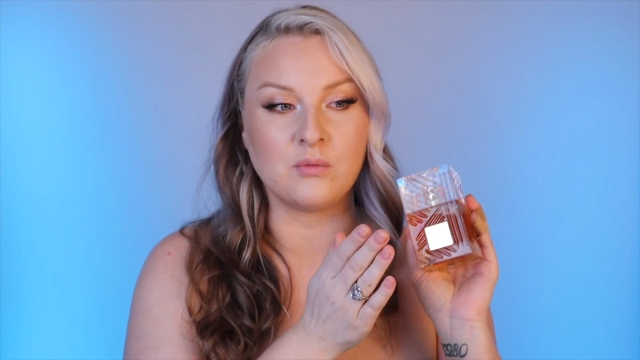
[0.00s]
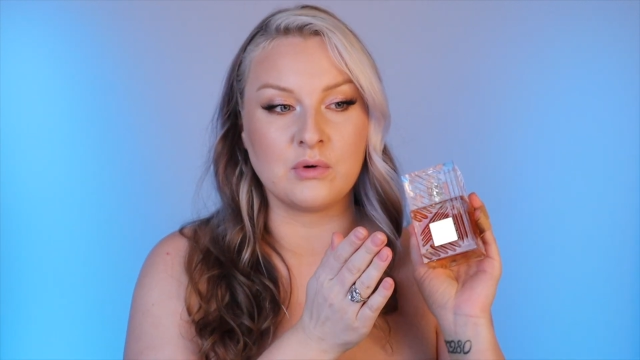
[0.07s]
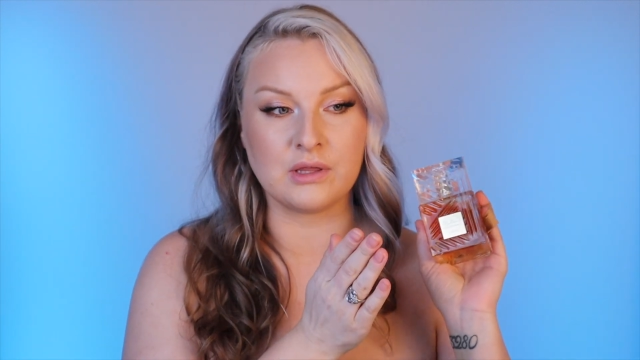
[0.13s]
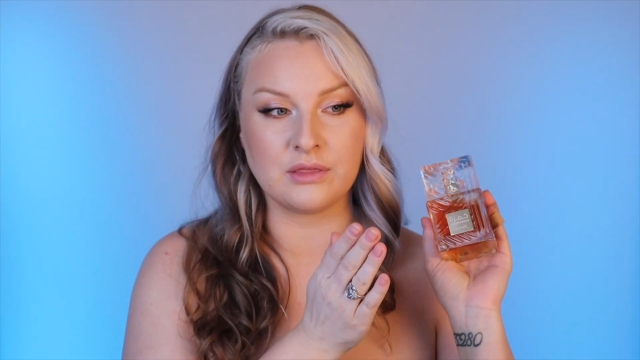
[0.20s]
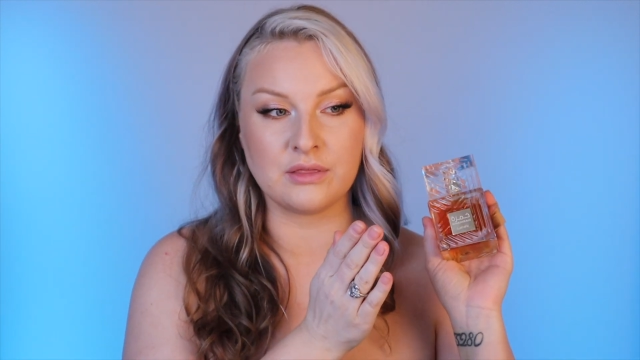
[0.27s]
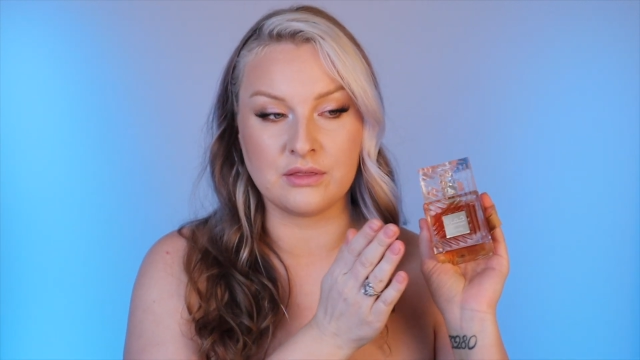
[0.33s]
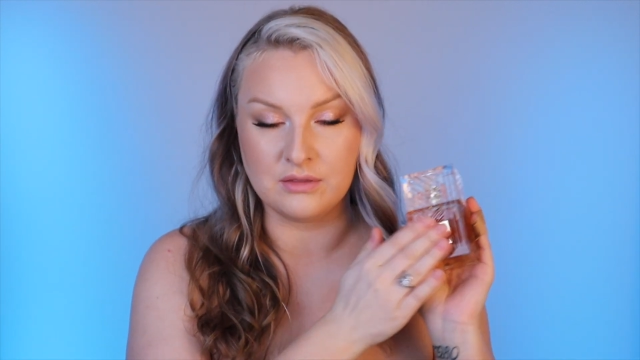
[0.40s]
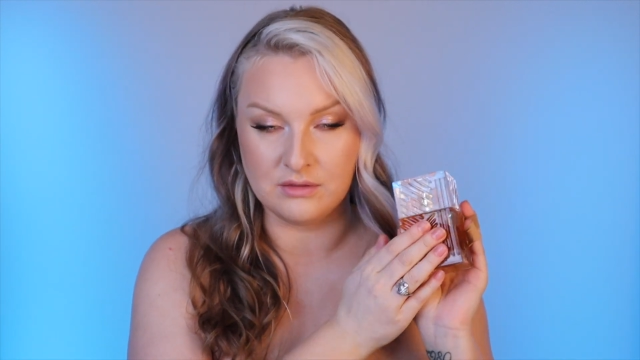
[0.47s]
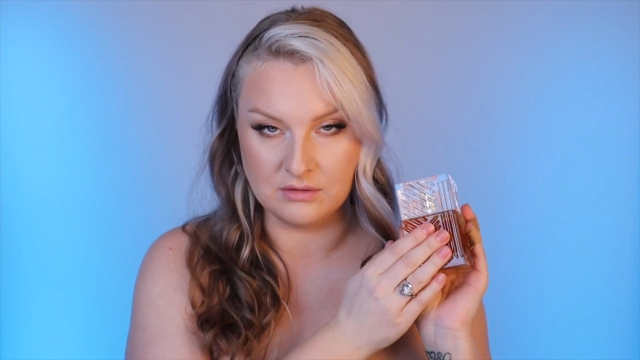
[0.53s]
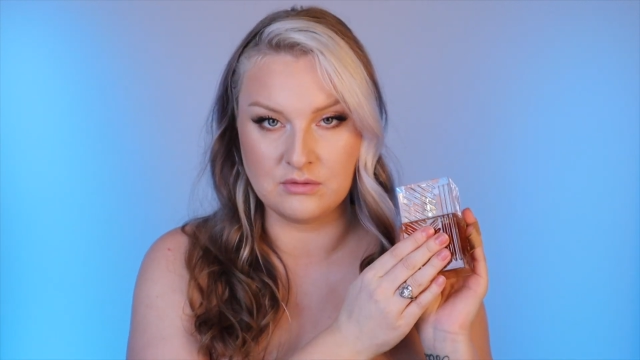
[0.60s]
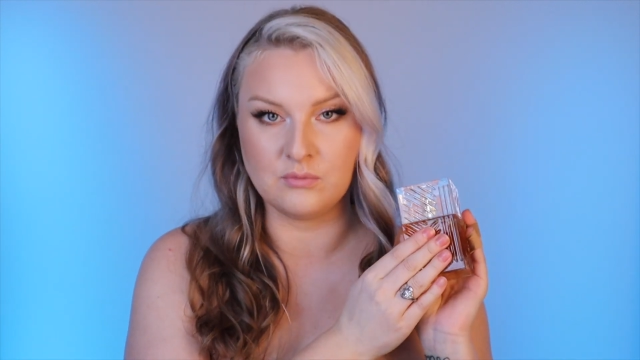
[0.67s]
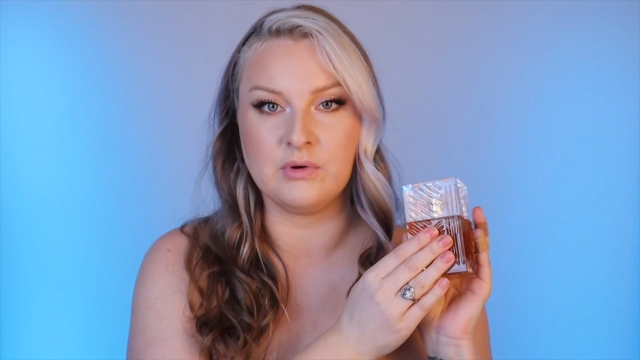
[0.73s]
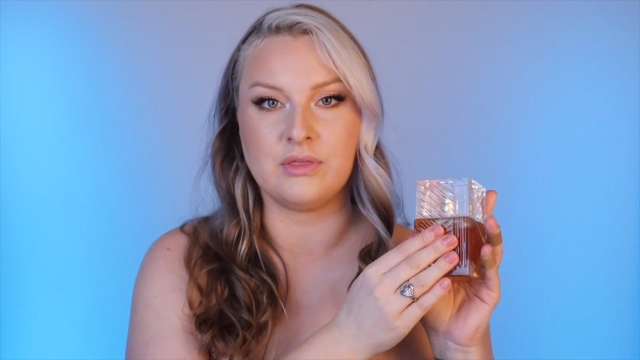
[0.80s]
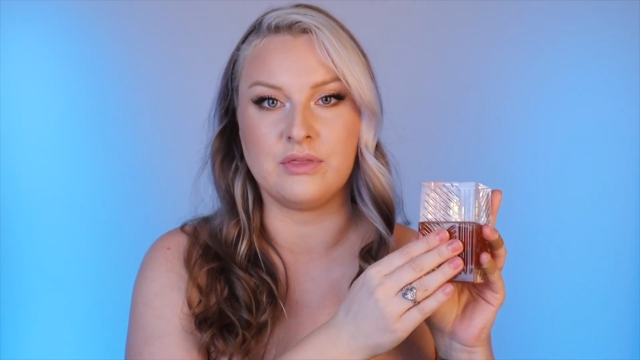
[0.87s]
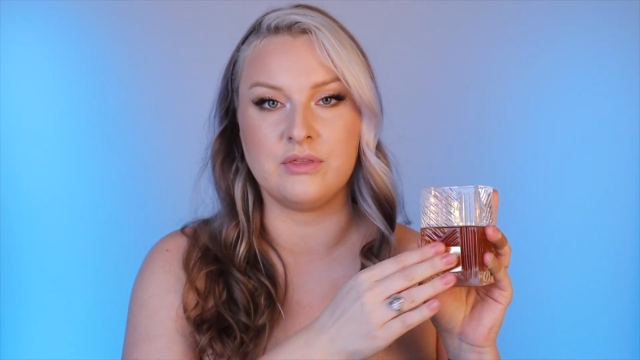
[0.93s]
with
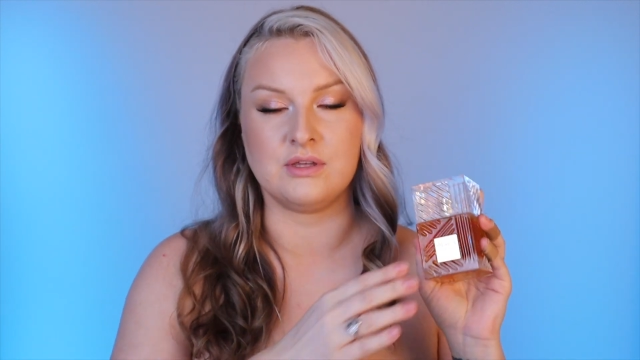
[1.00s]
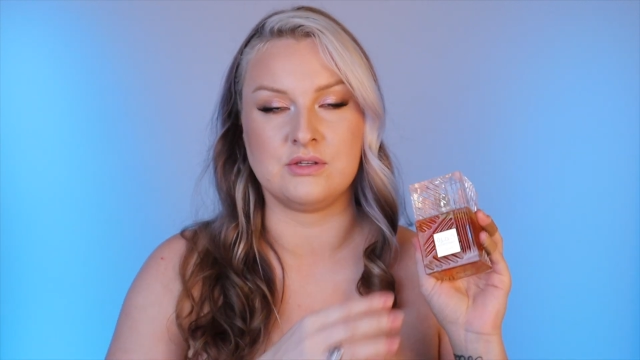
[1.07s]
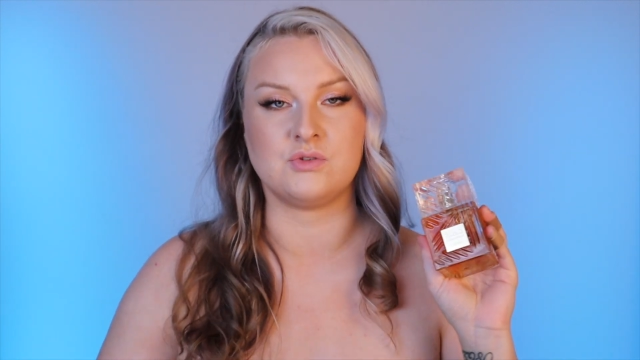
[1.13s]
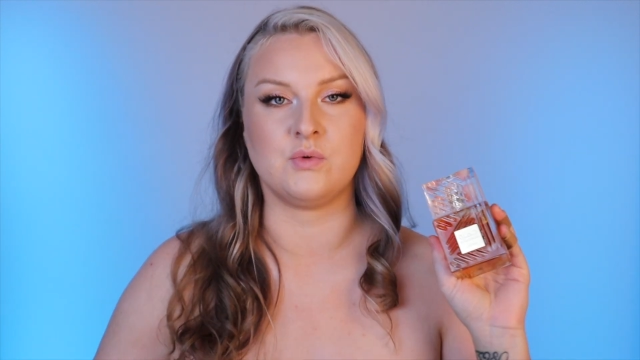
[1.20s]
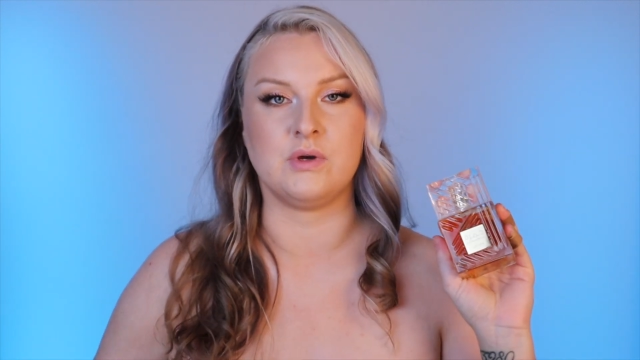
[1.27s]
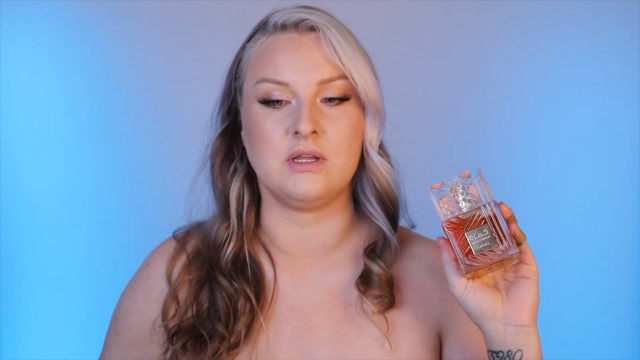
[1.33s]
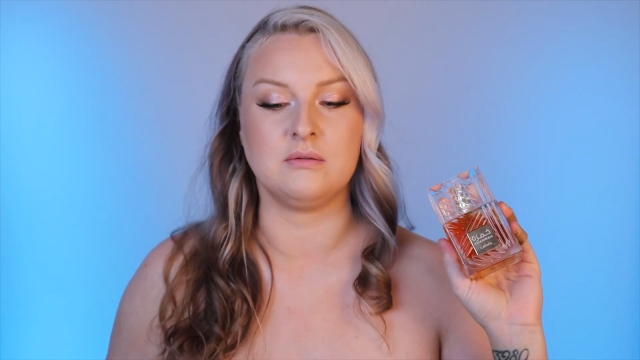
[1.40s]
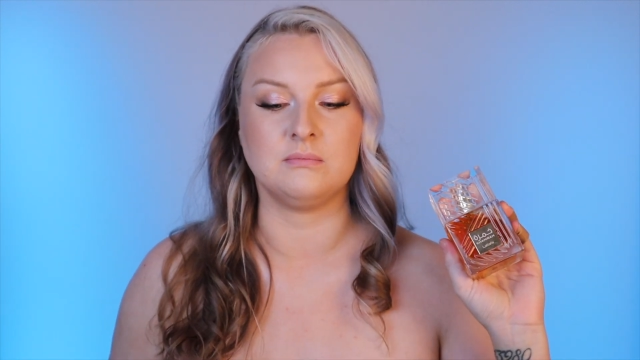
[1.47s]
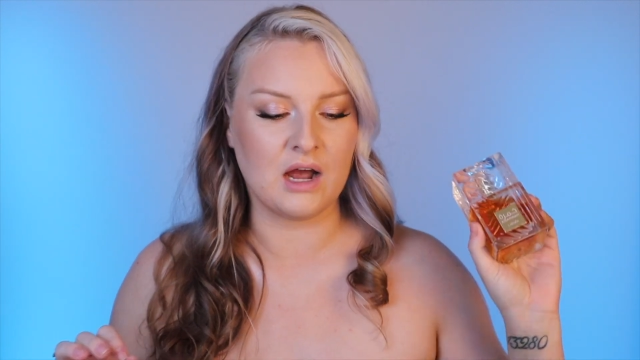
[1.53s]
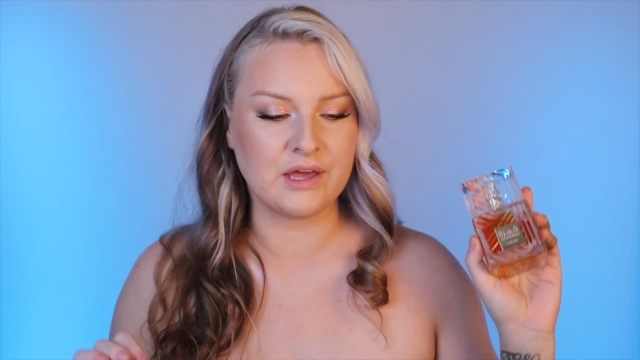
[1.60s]
this one.